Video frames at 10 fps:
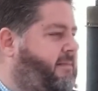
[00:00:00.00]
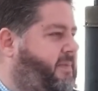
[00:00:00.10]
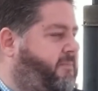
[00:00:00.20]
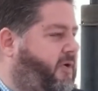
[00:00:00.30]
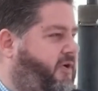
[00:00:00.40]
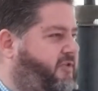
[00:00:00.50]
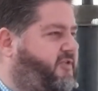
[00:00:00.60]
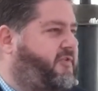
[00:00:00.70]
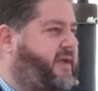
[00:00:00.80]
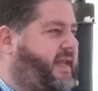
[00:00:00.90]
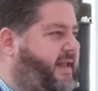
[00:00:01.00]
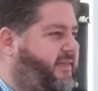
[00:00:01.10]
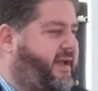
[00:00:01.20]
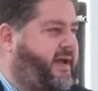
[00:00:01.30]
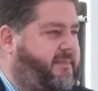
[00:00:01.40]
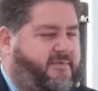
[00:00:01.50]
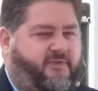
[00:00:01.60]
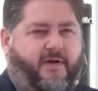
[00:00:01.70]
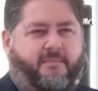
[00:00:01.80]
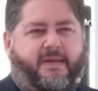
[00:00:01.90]
But Paul's greeting that comes
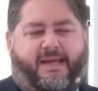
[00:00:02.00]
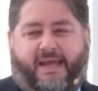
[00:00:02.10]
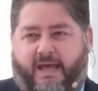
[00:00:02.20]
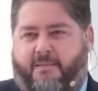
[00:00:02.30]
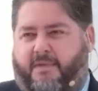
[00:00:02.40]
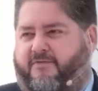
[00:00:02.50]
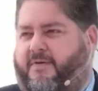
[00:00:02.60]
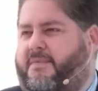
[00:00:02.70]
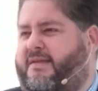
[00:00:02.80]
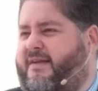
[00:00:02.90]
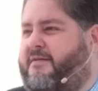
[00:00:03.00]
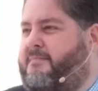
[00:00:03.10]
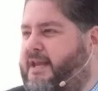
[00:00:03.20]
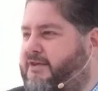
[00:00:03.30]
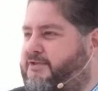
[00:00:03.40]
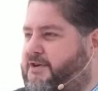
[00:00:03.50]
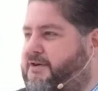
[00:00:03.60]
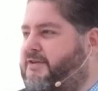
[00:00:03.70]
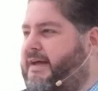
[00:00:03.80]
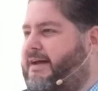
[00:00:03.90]
from him and from these other ministers